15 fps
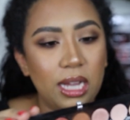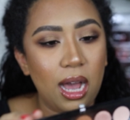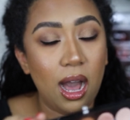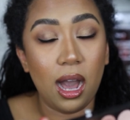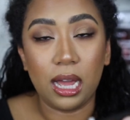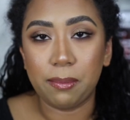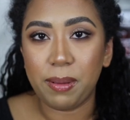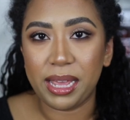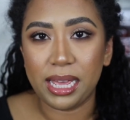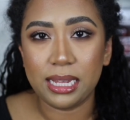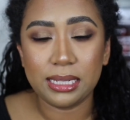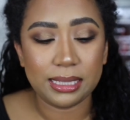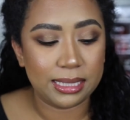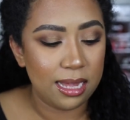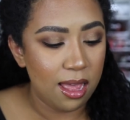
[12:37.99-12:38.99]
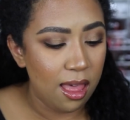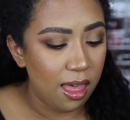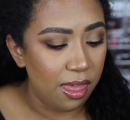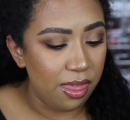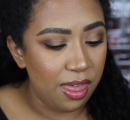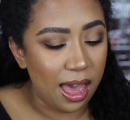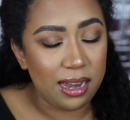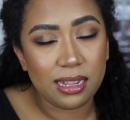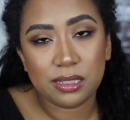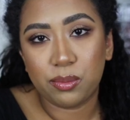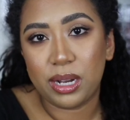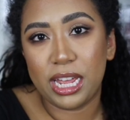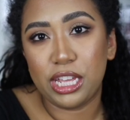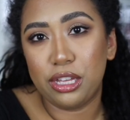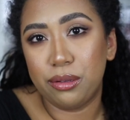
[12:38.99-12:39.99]
Hot Pants. That is
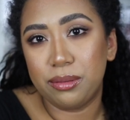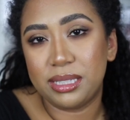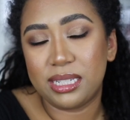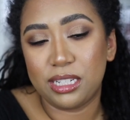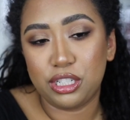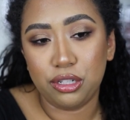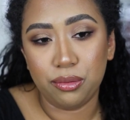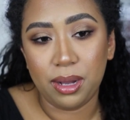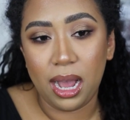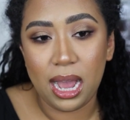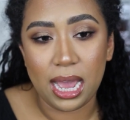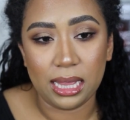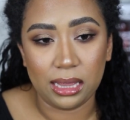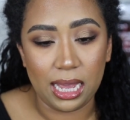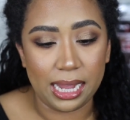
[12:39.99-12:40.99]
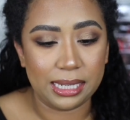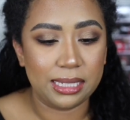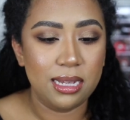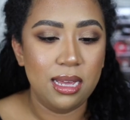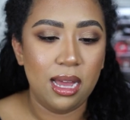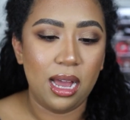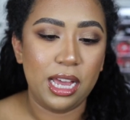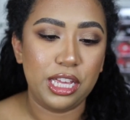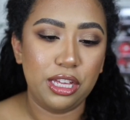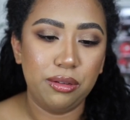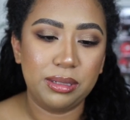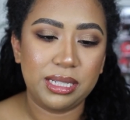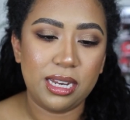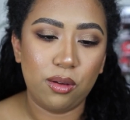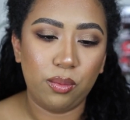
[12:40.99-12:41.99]
what I used to highlight. I
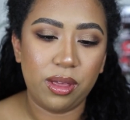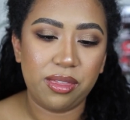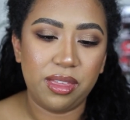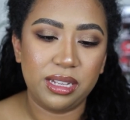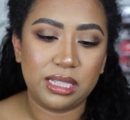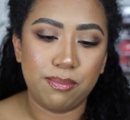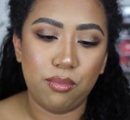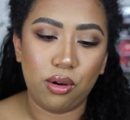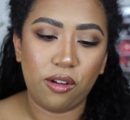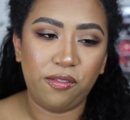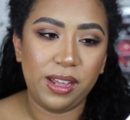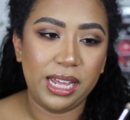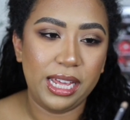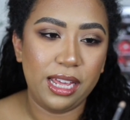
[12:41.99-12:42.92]
used it with this Morphe